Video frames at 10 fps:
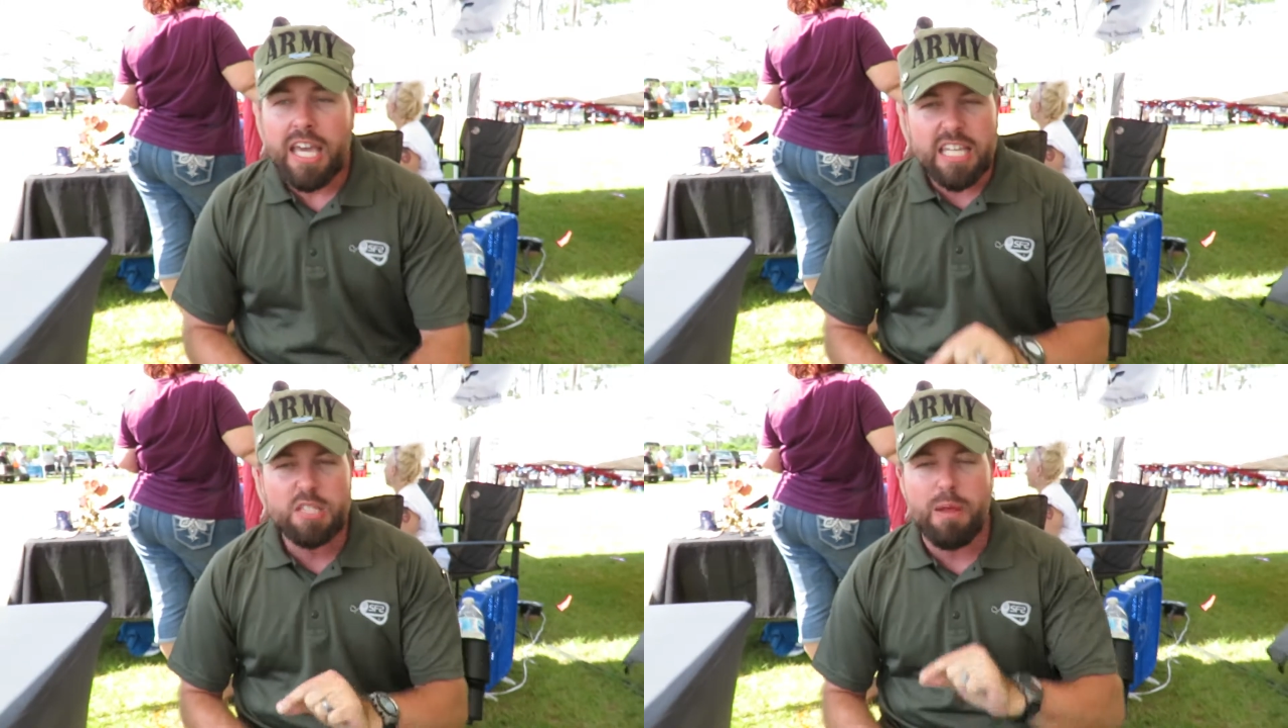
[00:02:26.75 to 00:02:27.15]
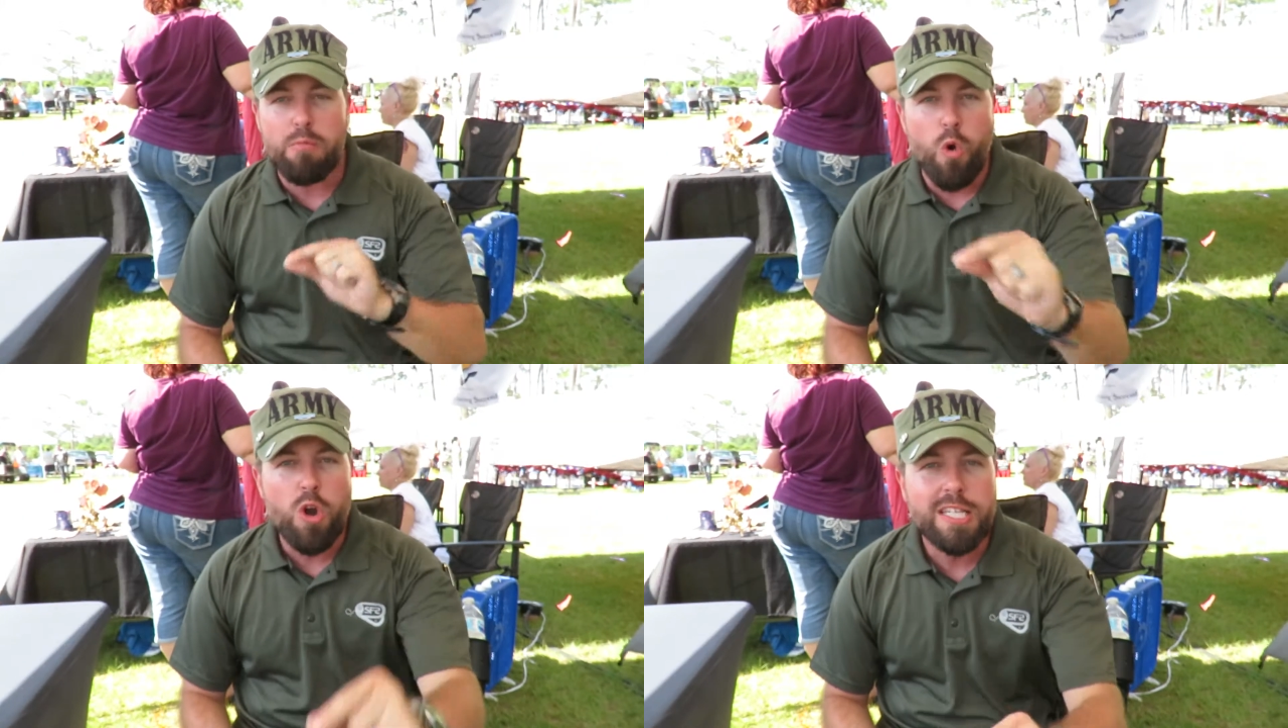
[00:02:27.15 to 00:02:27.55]
He
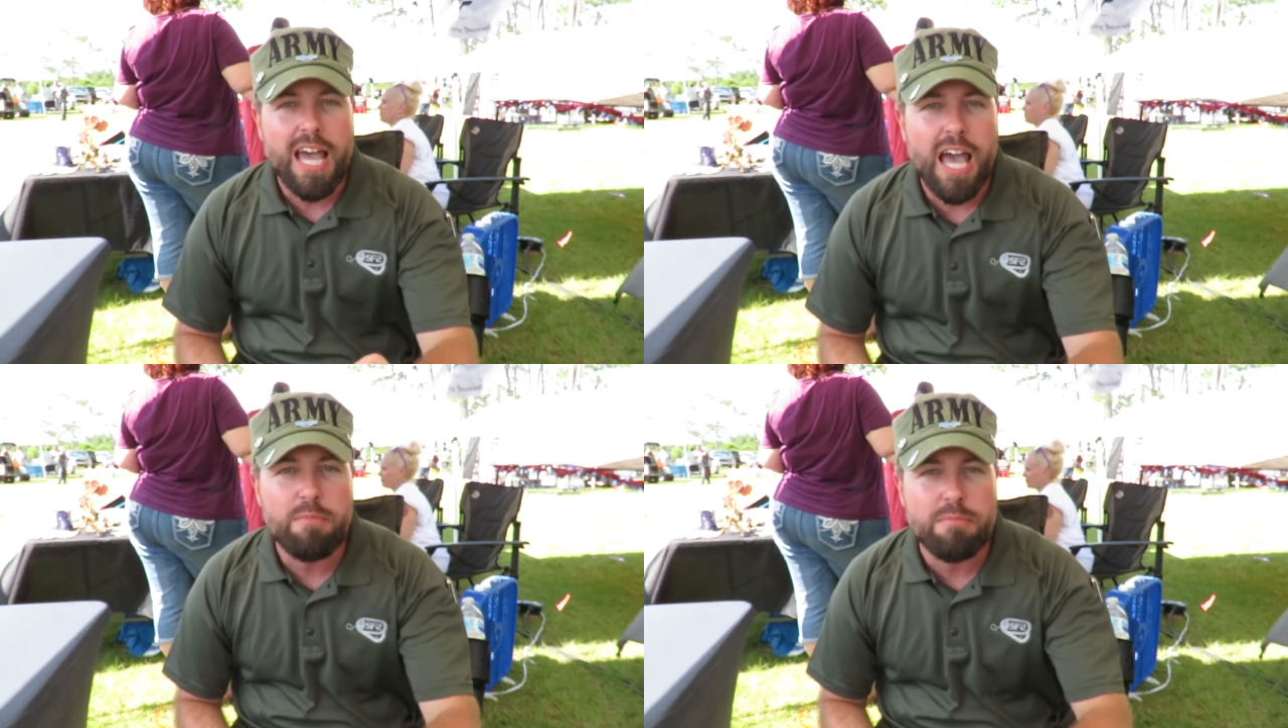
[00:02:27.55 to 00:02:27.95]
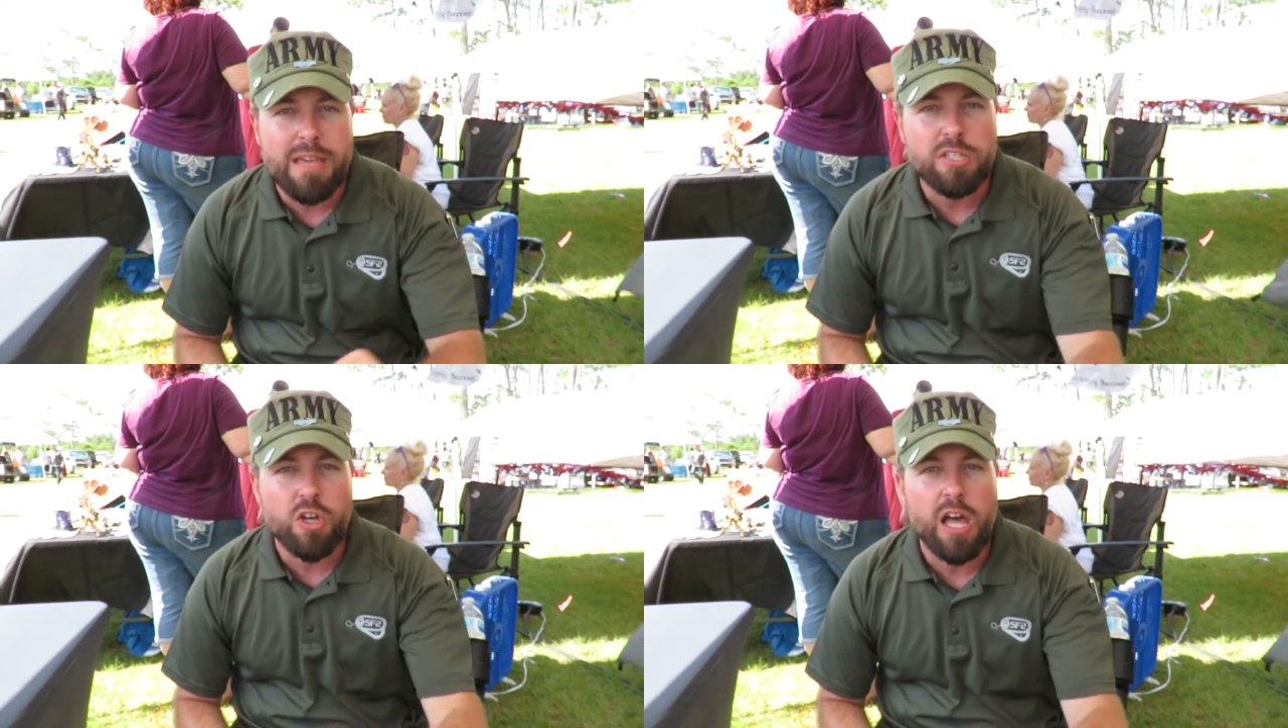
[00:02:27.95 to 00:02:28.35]
spent more time in
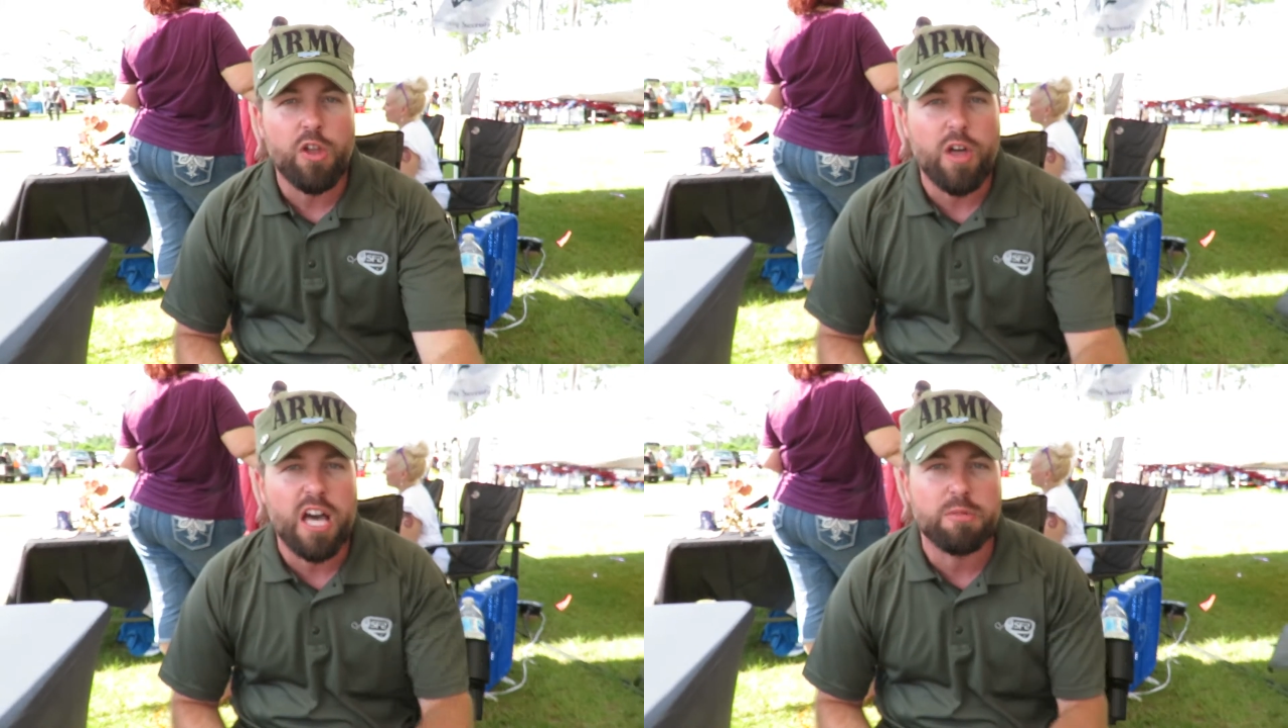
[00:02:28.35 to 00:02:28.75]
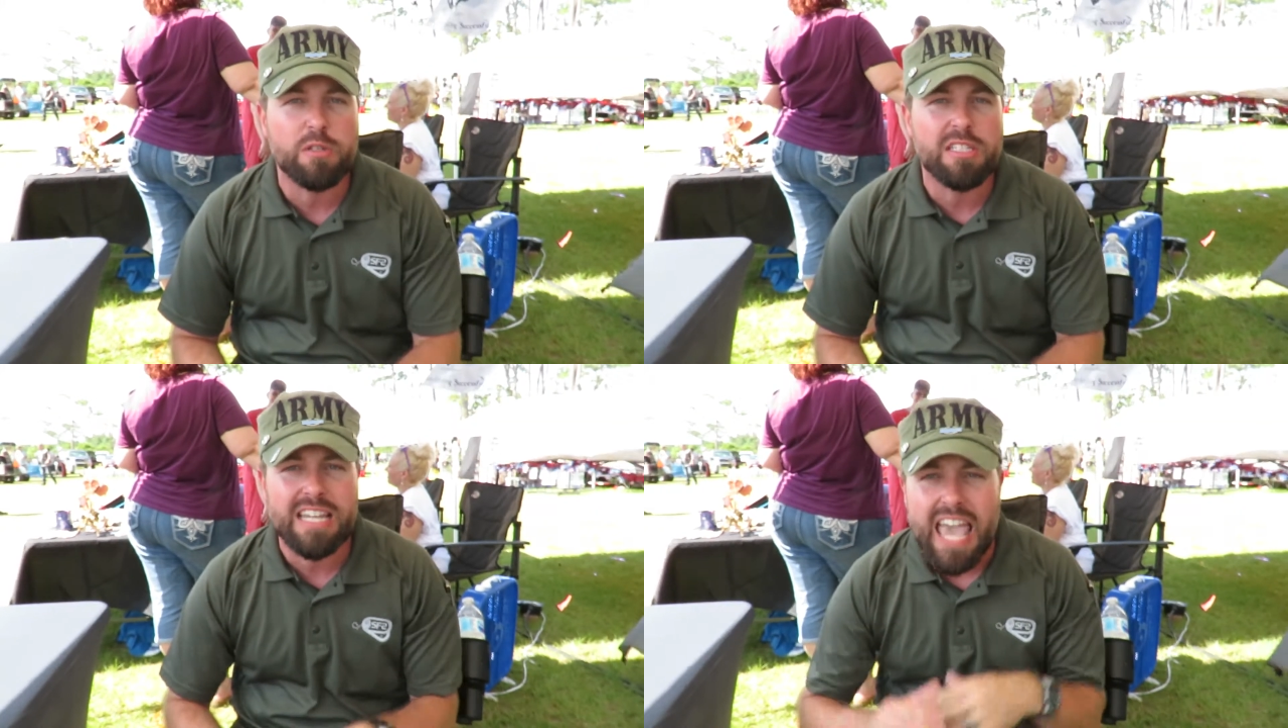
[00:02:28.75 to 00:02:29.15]
mental health
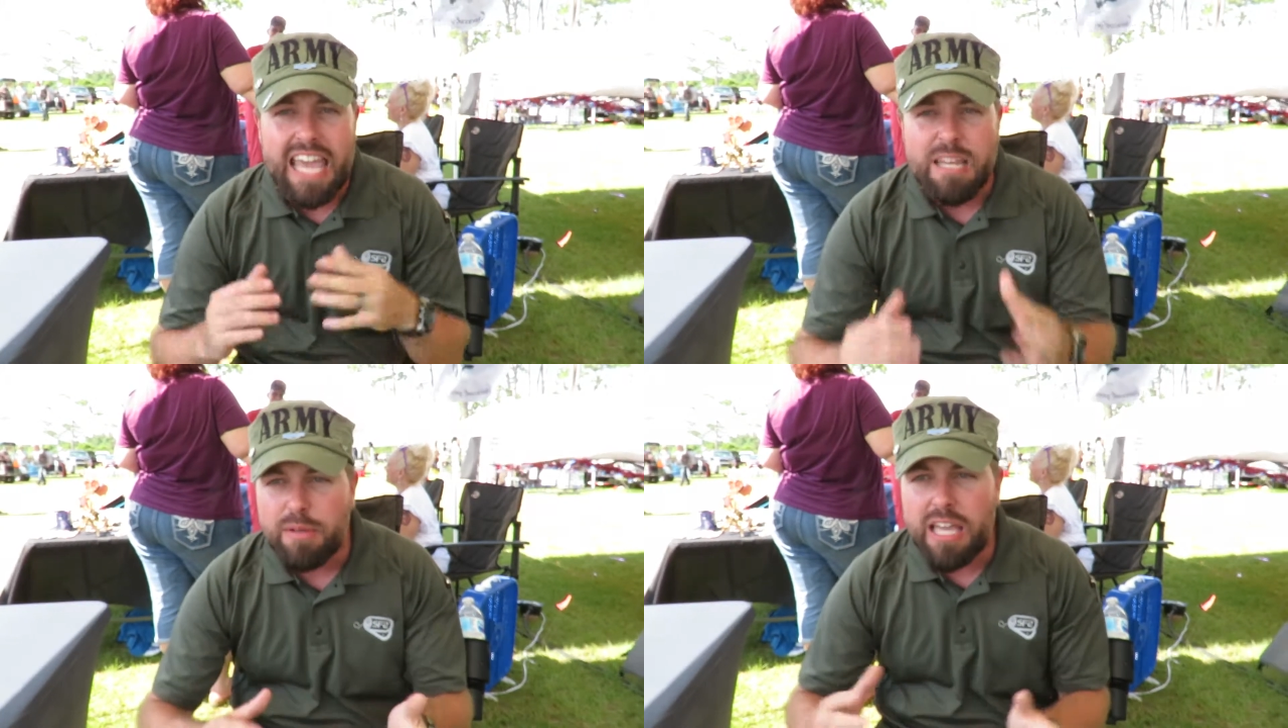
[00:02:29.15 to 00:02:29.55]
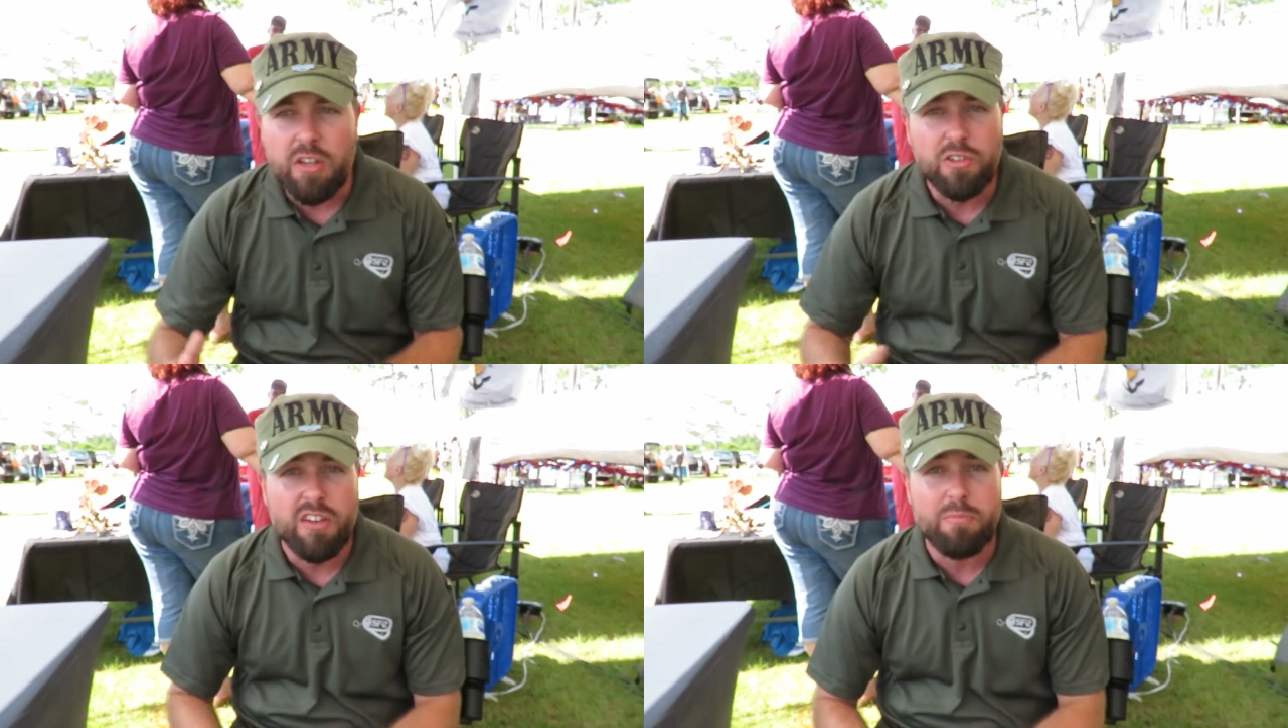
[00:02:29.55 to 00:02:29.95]
hospitals than anybody
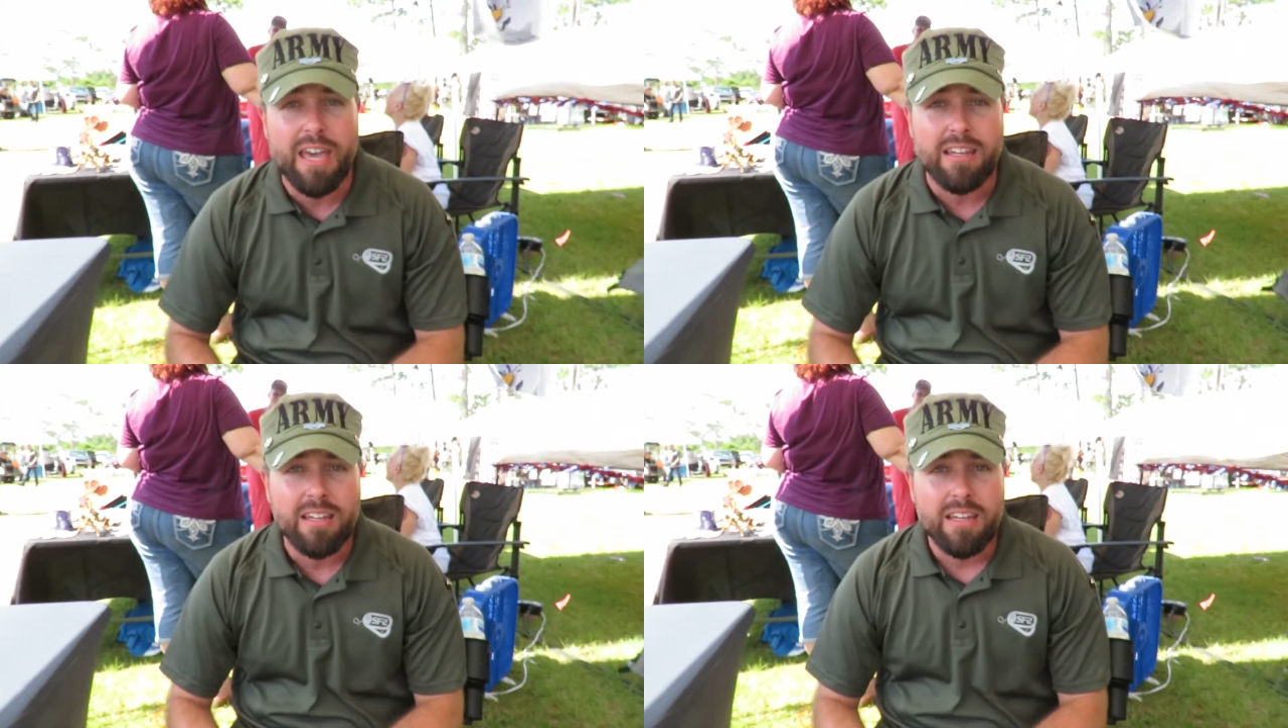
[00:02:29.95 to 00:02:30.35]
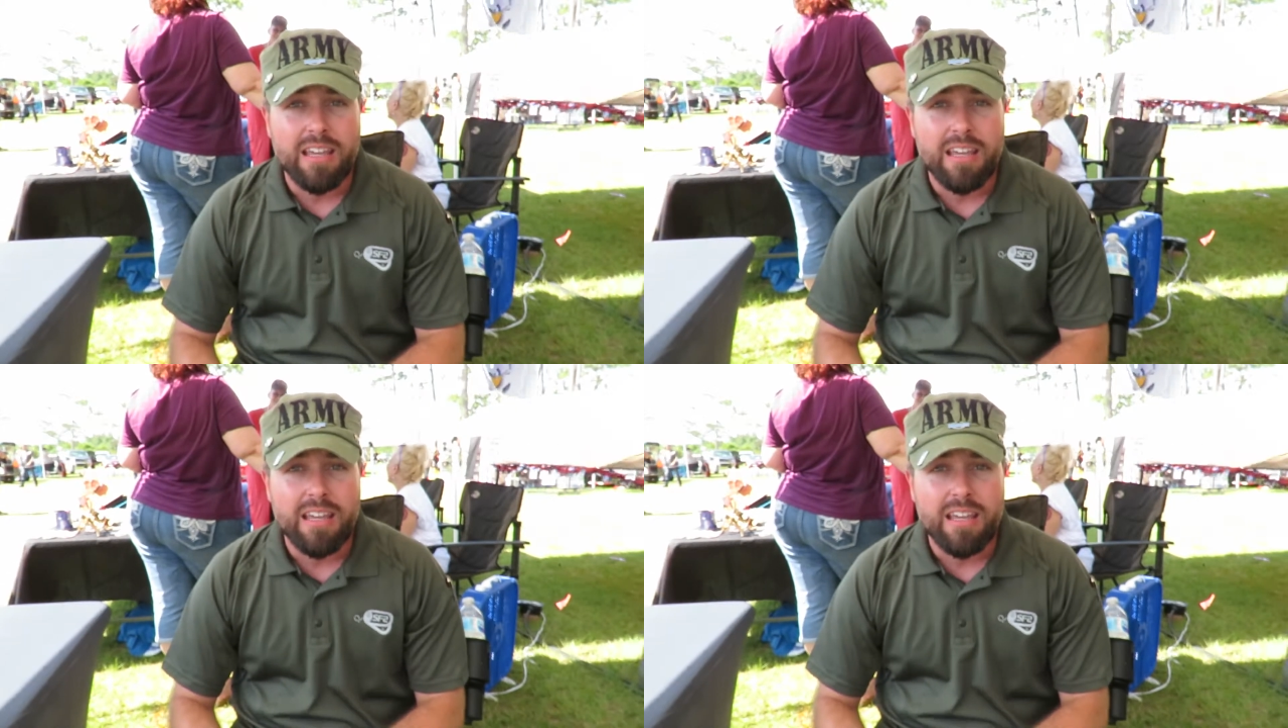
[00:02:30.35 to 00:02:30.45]
else I've met.